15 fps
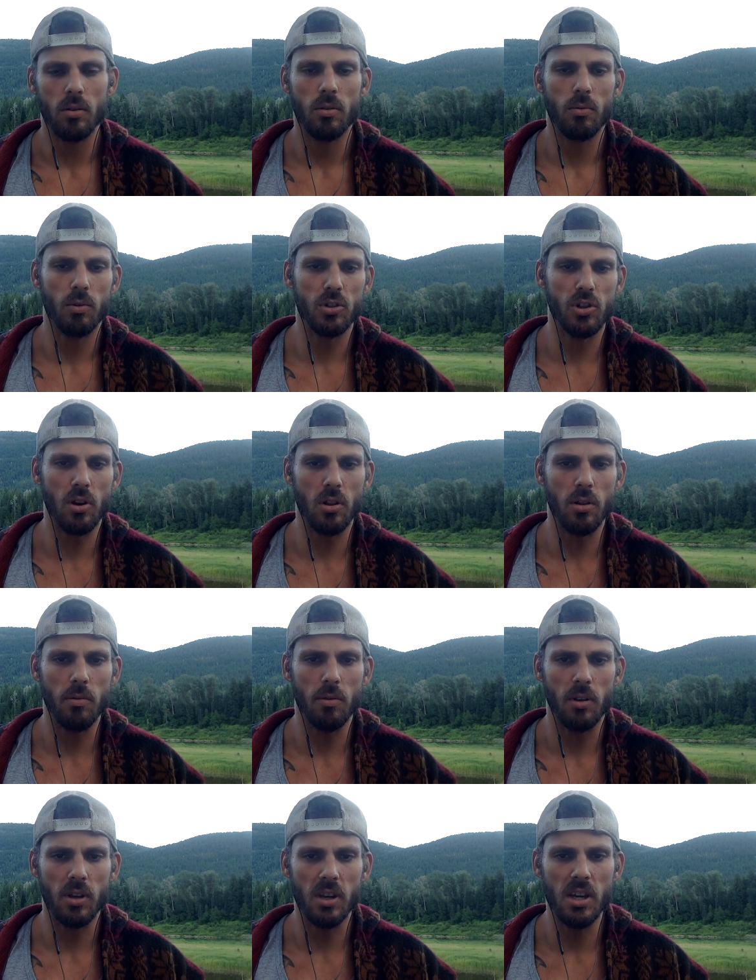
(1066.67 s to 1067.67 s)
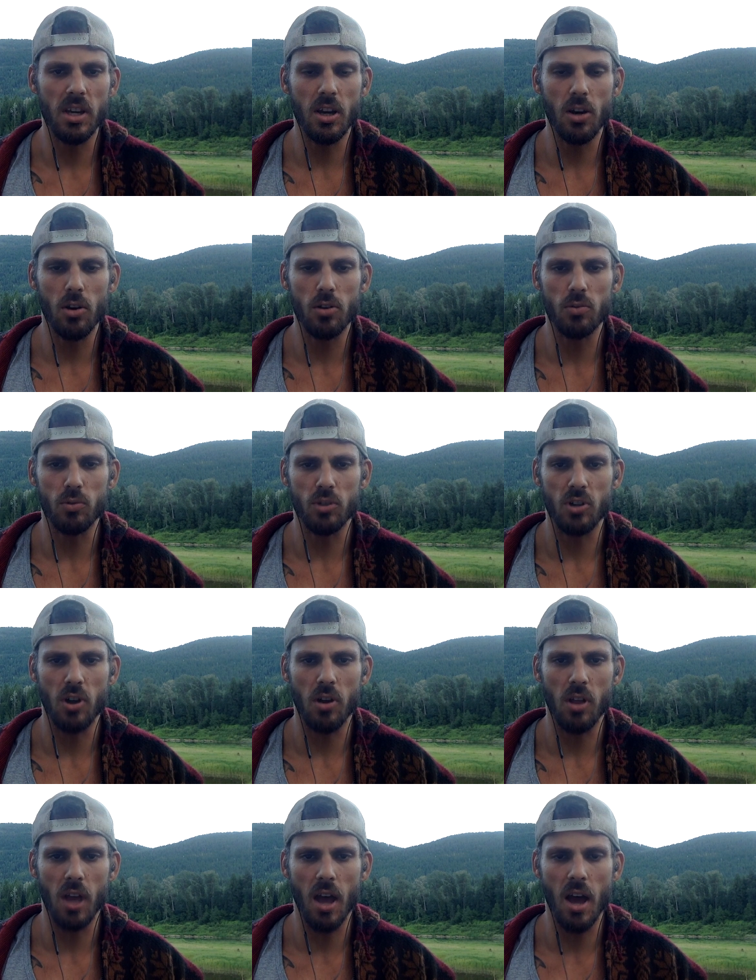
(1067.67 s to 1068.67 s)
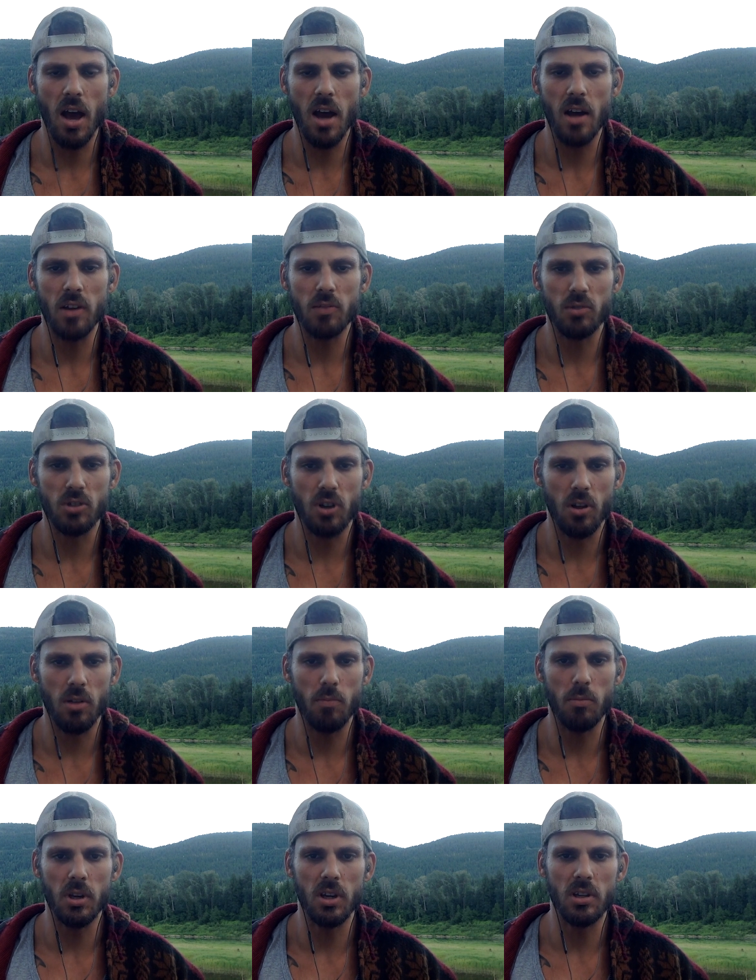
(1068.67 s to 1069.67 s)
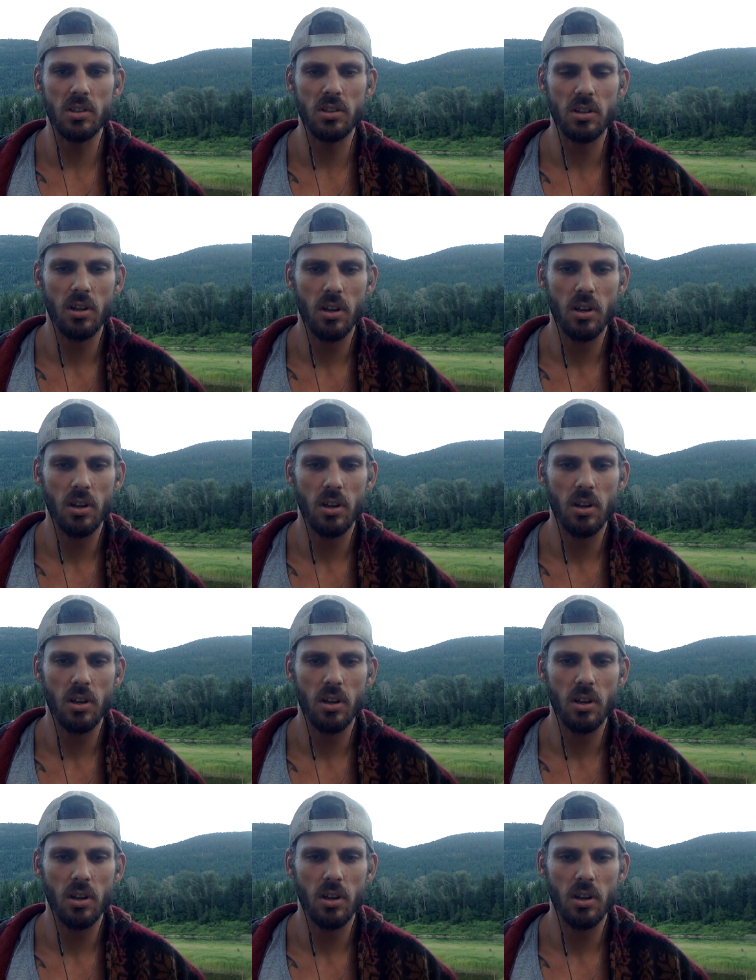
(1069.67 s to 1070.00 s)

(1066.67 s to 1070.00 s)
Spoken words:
which are the egos, which are the I's, which are the me's,